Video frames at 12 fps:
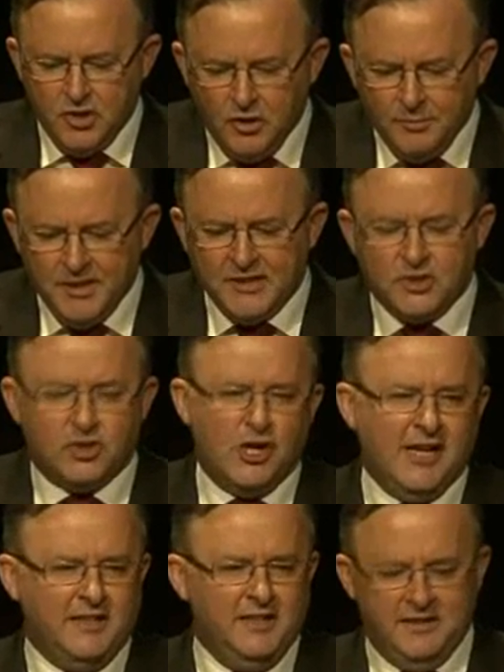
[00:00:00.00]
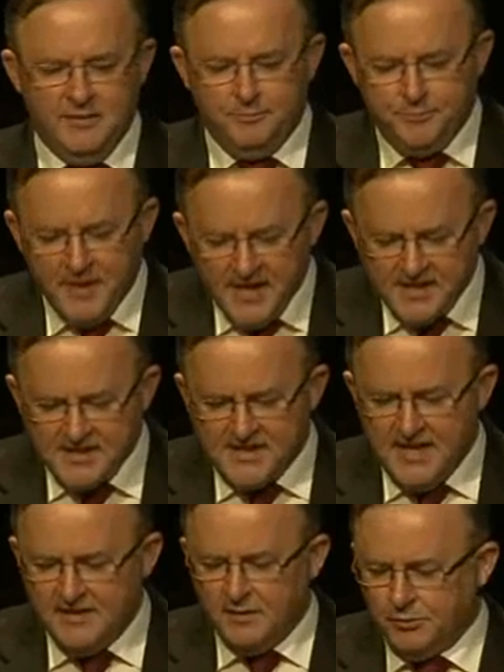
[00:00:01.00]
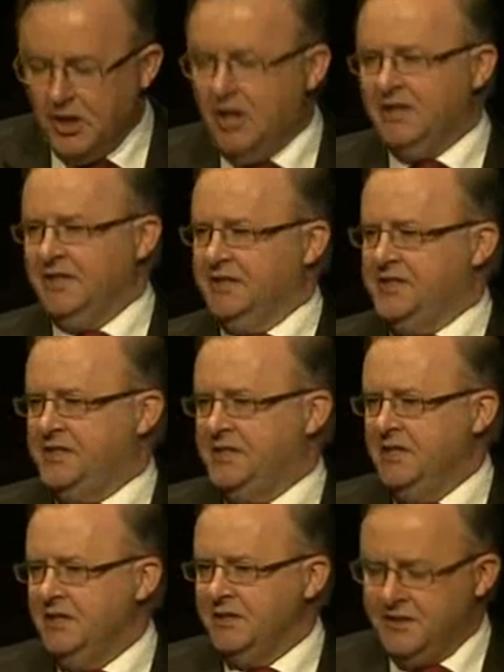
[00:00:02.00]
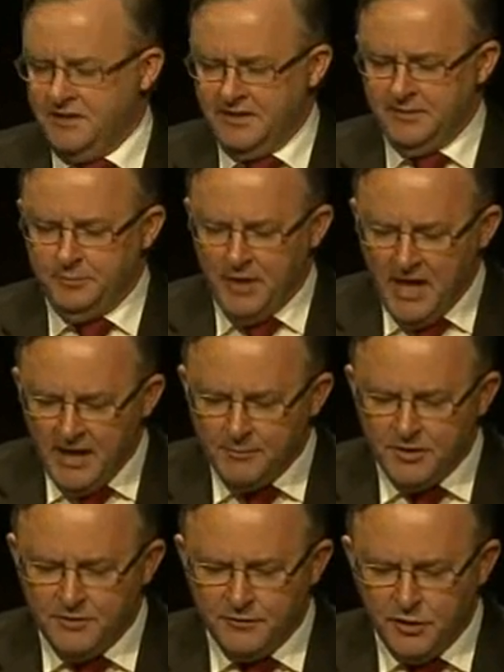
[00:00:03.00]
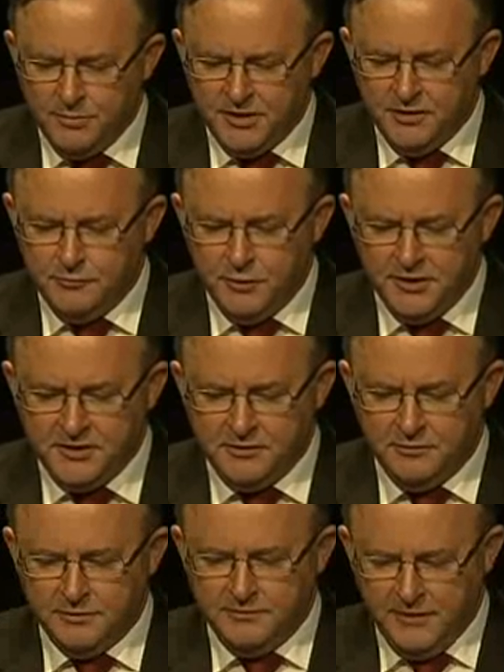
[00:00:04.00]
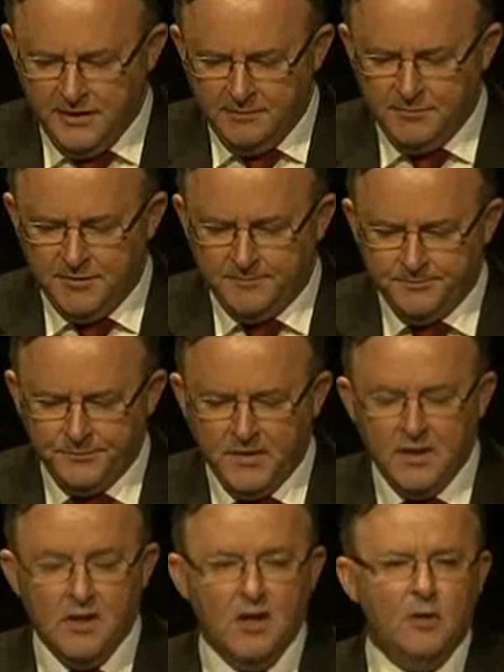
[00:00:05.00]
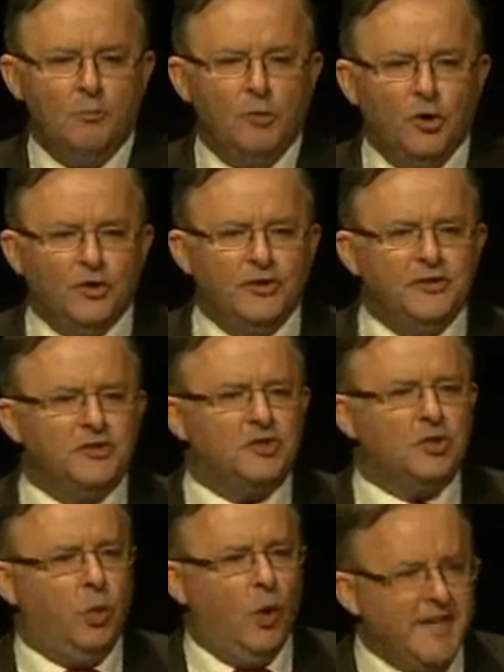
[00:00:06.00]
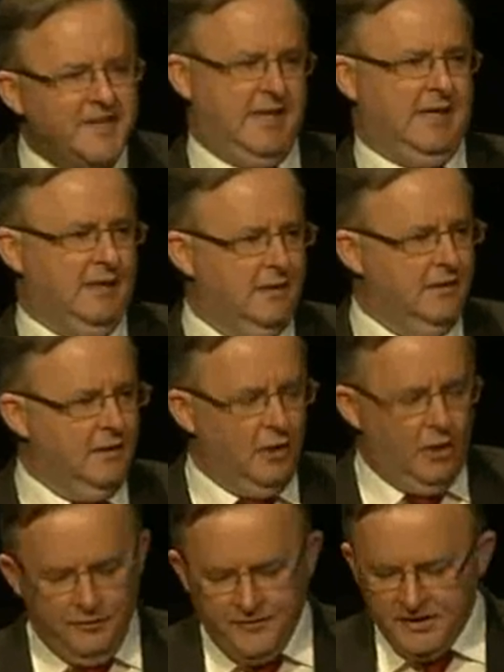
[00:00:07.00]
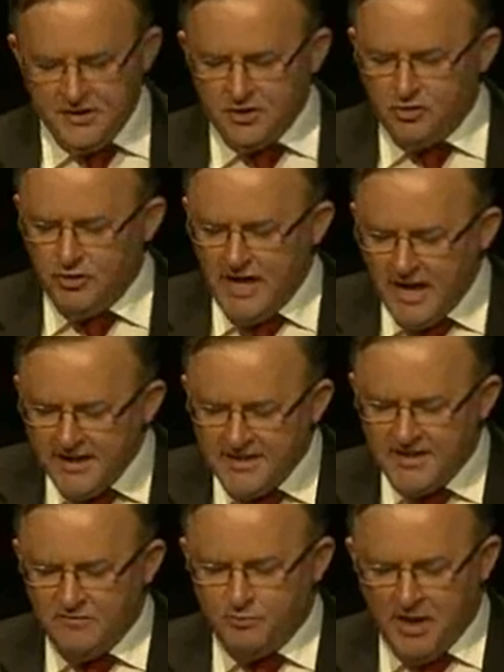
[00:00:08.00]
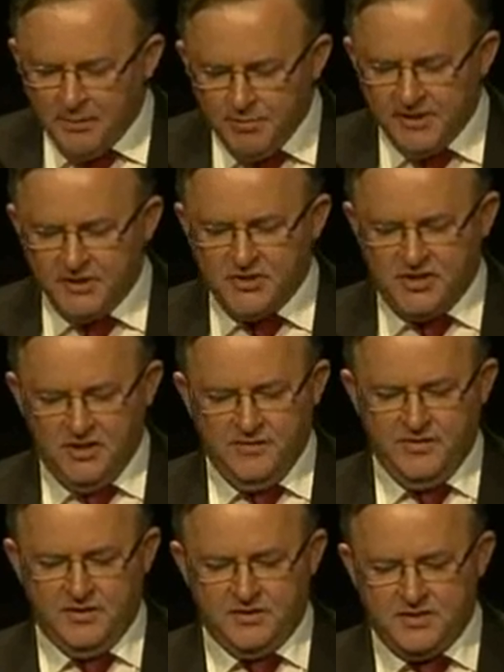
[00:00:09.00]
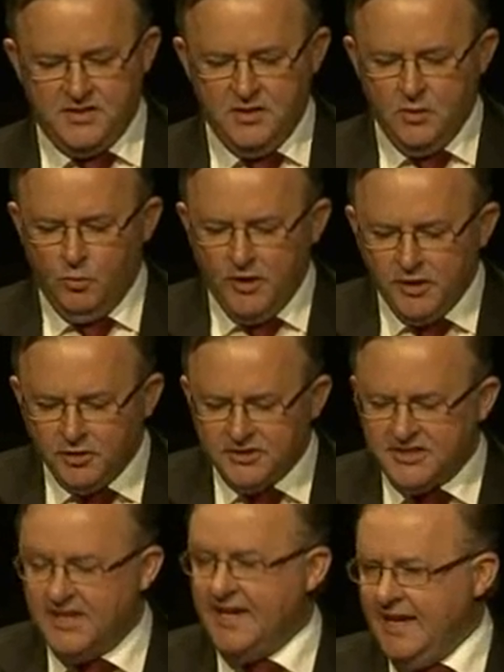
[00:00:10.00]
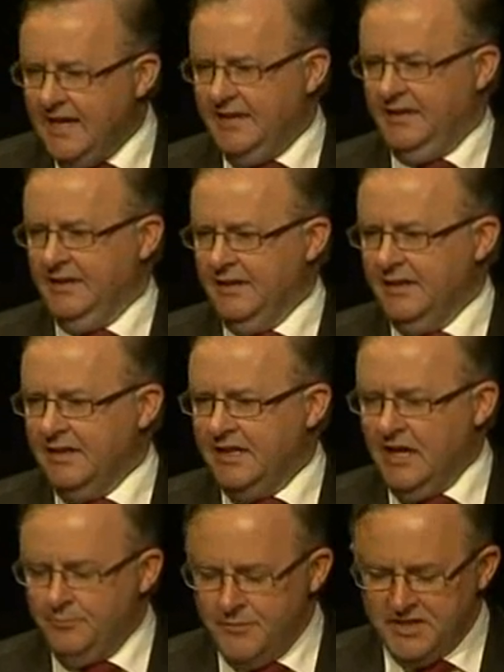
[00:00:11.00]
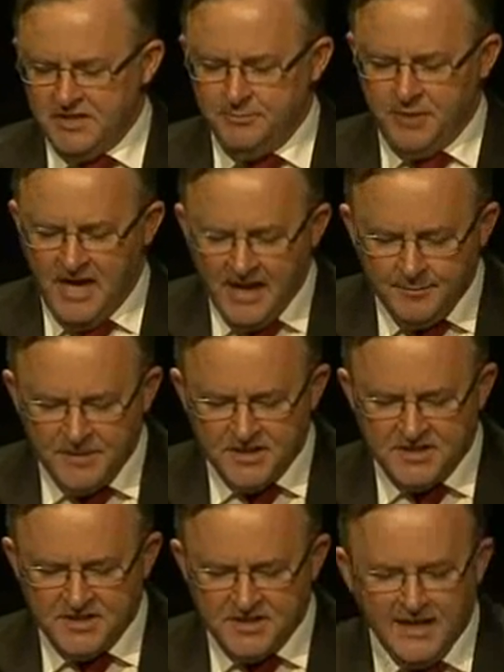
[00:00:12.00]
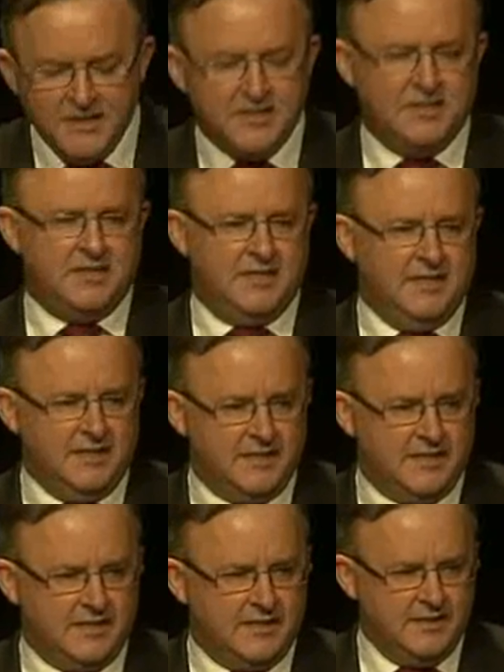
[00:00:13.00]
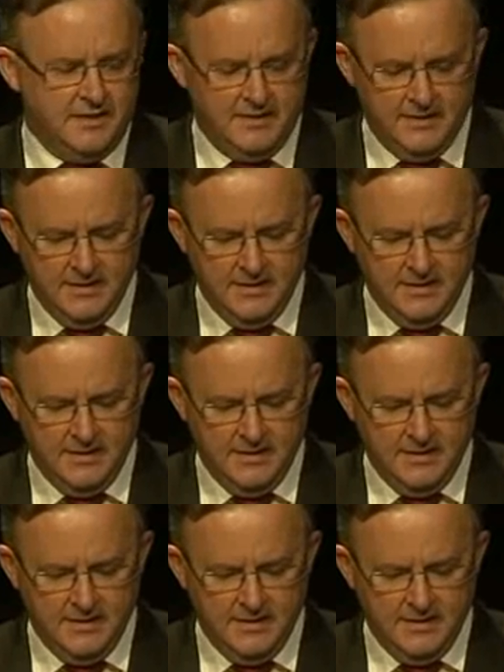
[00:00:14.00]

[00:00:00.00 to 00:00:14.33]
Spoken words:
Tom attracted the best and the brightest to the Department of Urban and Regional Development. More than 20 of these creative public servants went on to head government departments and agencies.